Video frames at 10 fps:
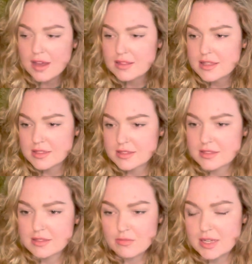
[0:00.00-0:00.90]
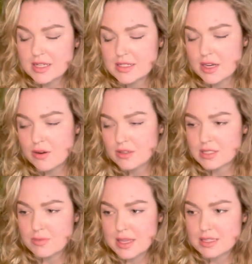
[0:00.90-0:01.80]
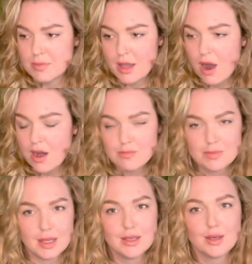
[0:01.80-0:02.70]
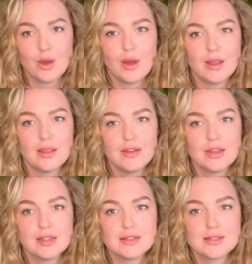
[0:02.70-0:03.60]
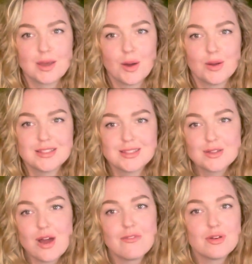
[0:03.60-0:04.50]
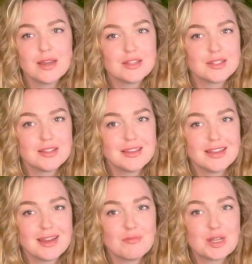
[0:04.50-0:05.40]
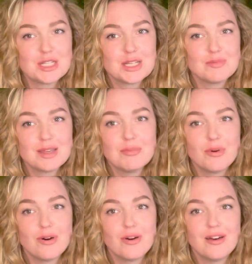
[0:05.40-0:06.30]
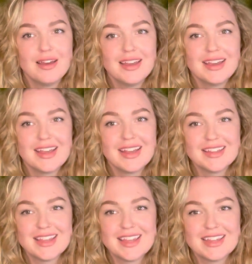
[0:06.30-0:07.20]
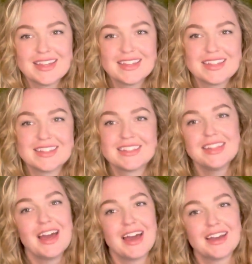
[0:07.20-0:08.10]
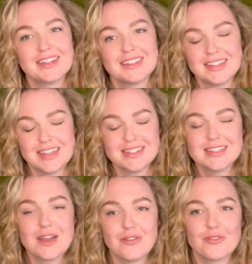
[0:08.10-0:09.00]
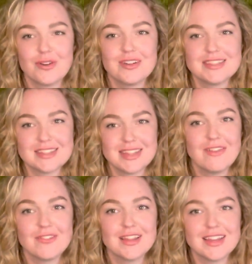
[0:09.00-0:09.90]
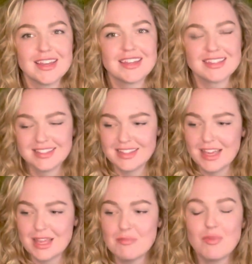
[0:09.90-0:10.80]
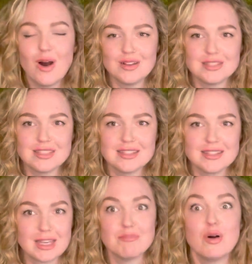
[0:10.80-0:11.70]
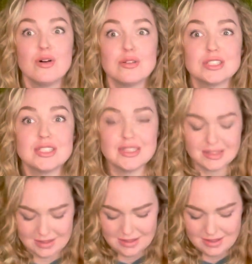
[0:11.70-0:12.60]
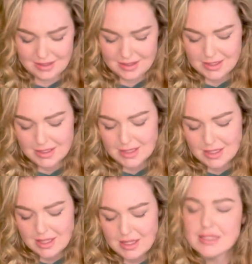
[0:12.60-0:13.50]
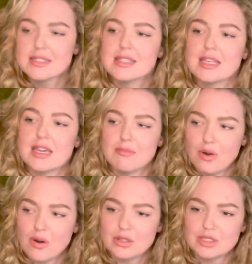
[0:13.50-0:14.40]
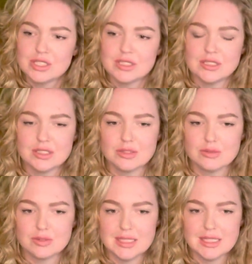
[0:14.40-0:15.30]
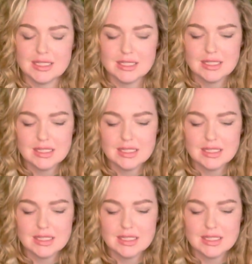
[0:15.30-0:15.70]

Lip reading: This reading tarot just makes my heart beat, you know, I love it. So it's just confirmation that I'm reaching people and that, that it's there for a reason, that feeling, that impulse, the compulsion. It's the compulsion to read.